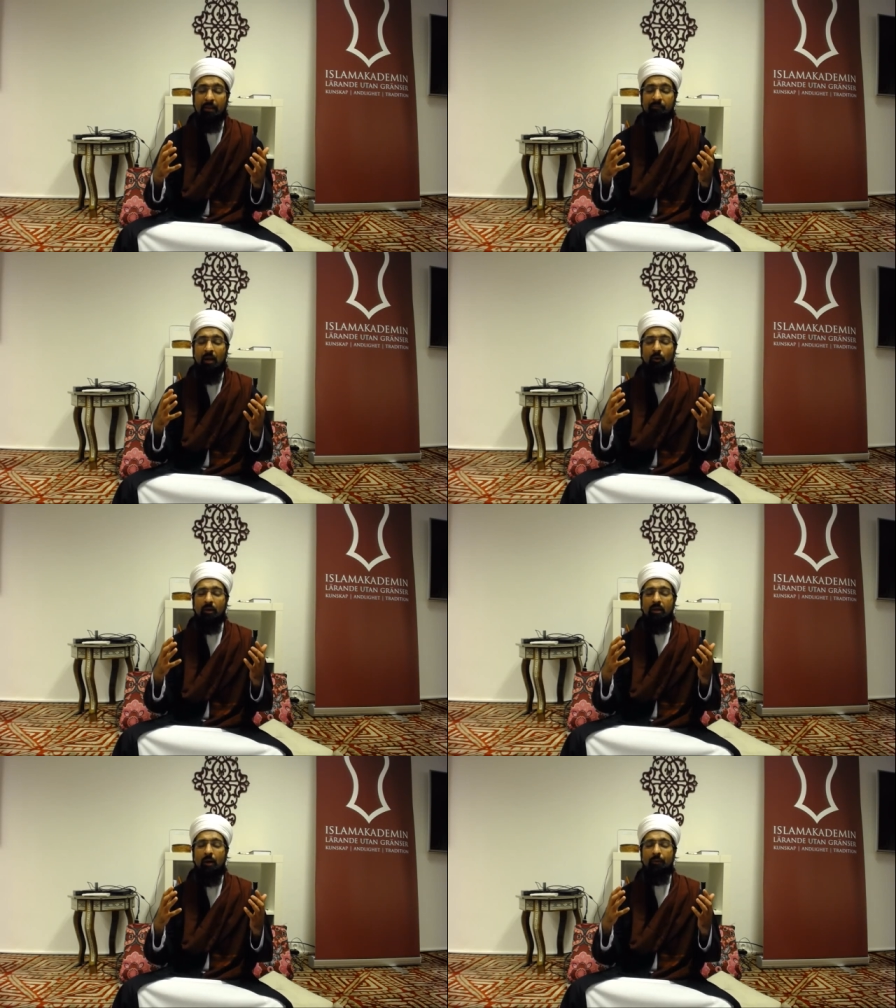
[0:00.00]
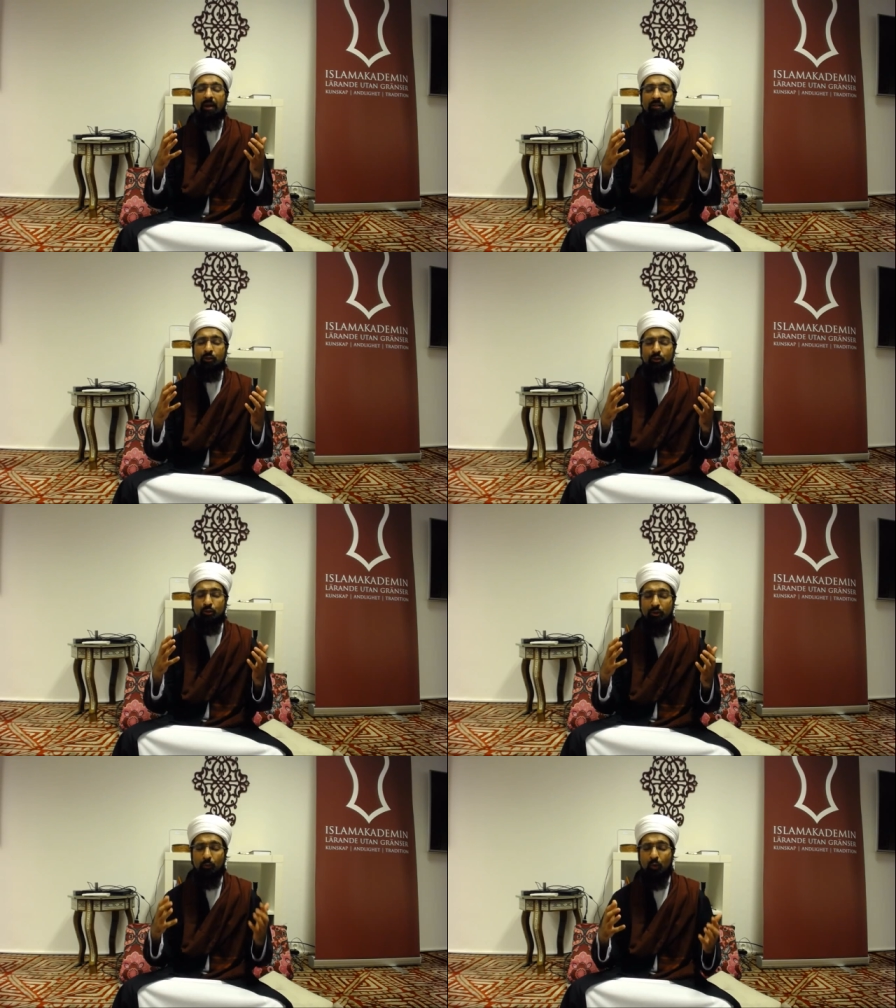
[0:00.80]
Oh Allah, we ask you to
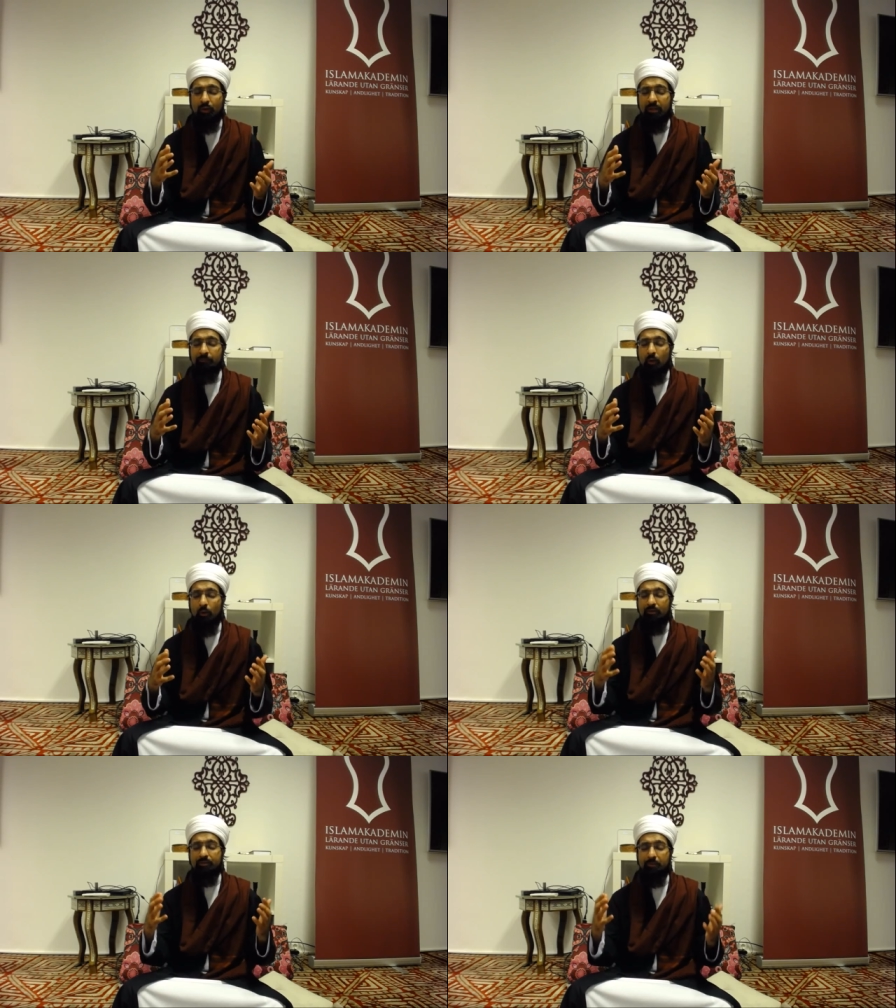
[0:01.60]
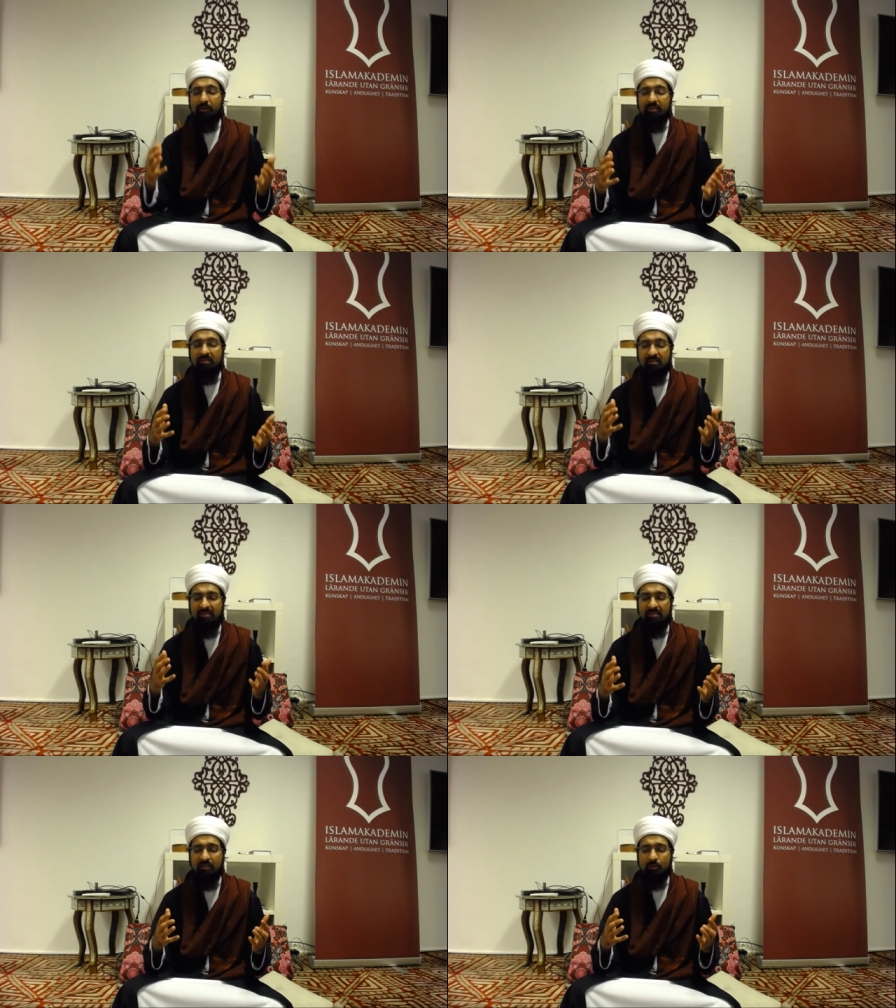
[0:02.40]
reward all of the brothers and
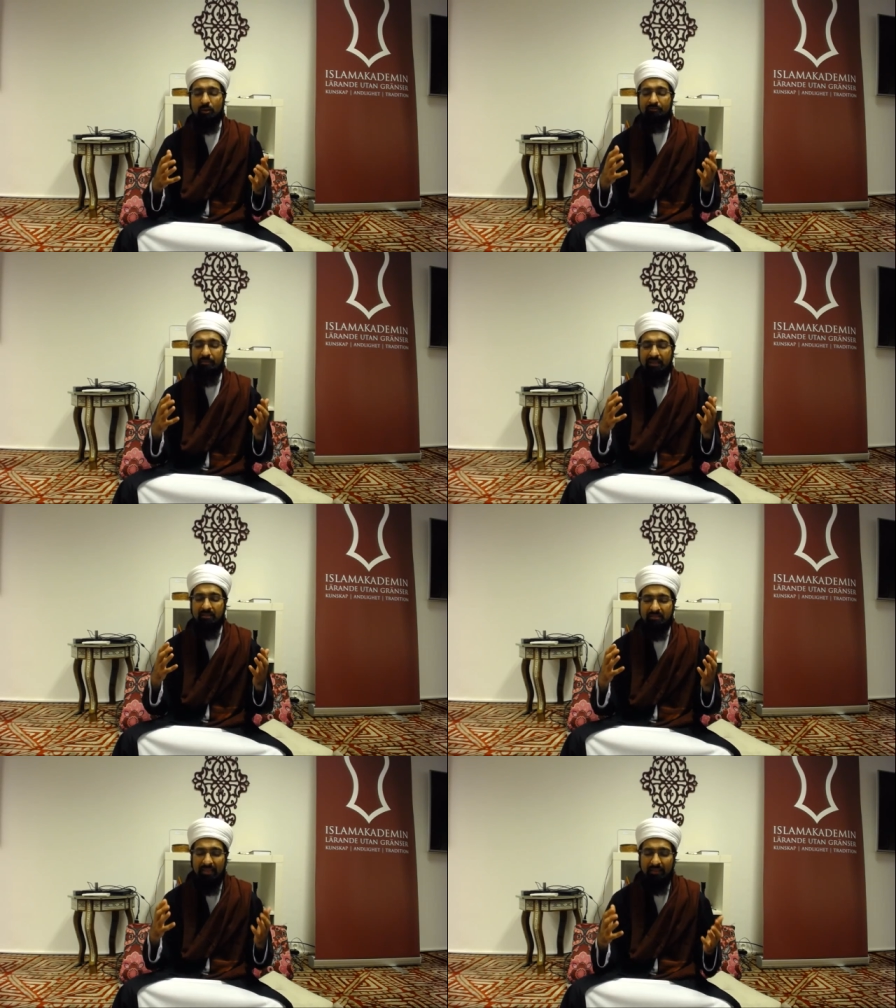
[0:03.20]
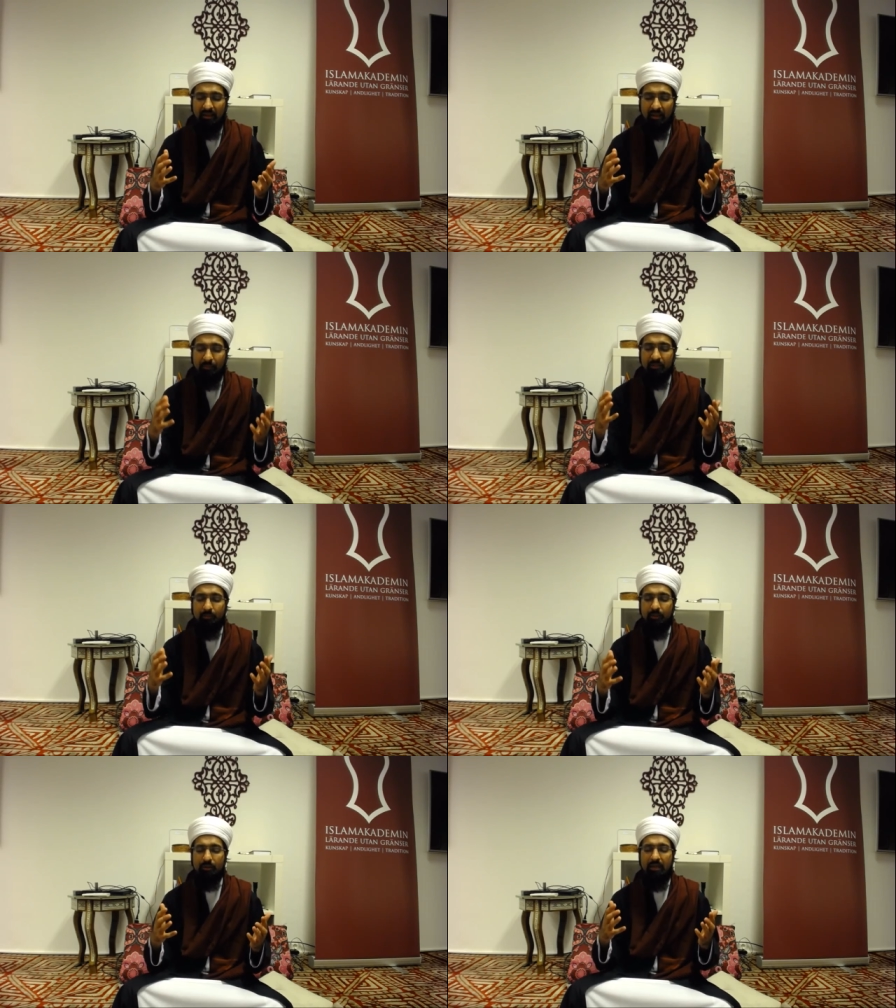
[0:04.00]
sisters who have made this gathering
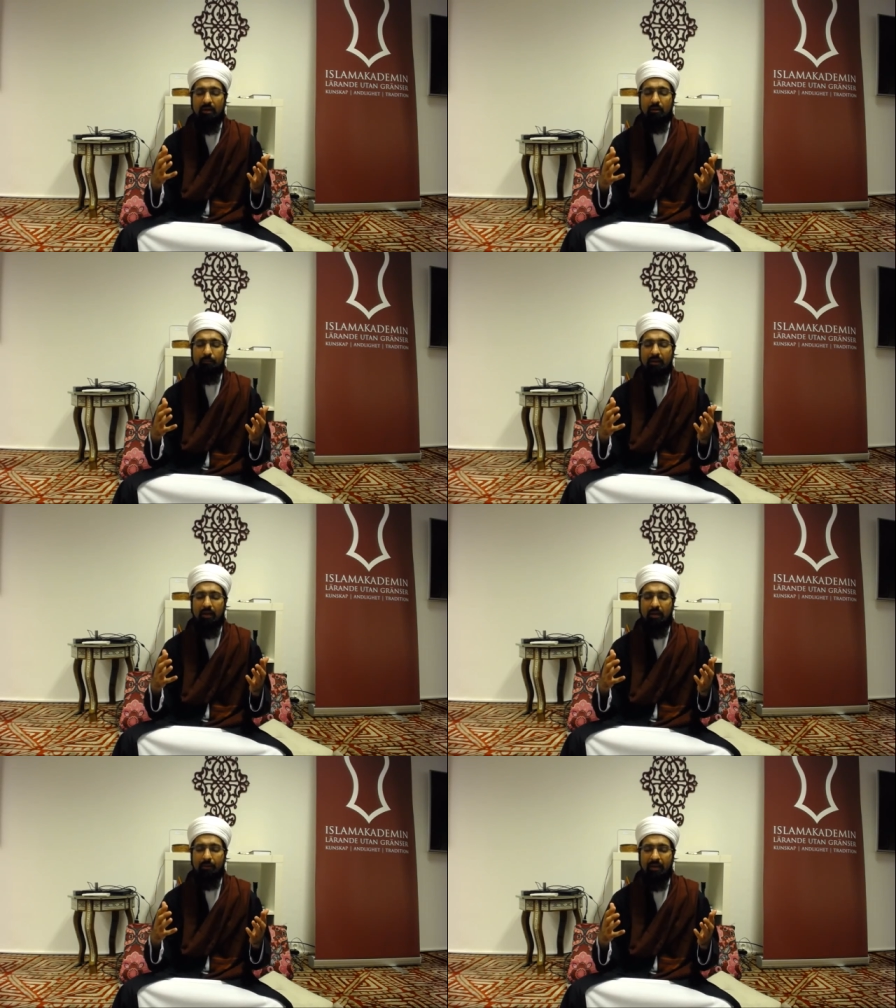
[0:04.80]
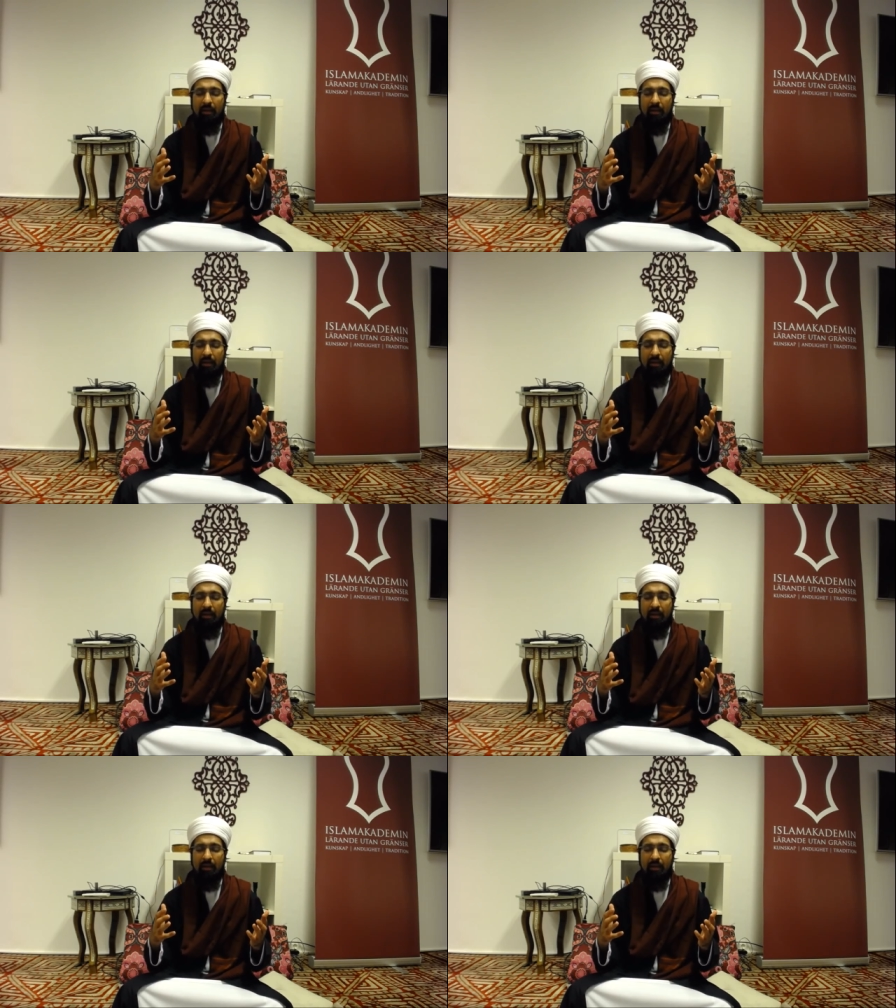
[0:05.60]
possible today, Ya Rabbil Alameen.